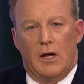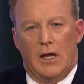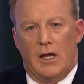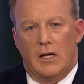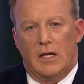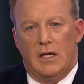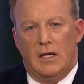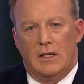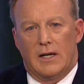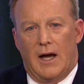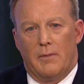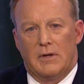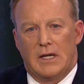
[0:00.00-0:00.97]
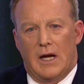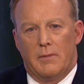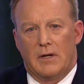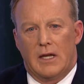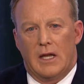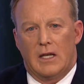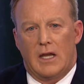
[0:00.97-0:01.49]
And he, time and time
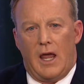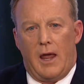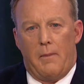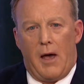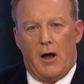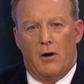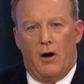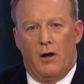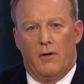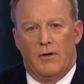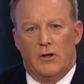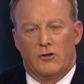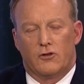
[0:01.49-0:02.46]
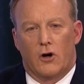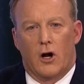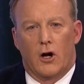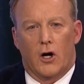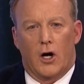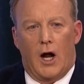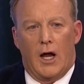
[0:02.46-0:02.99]
again, came out of it stronger.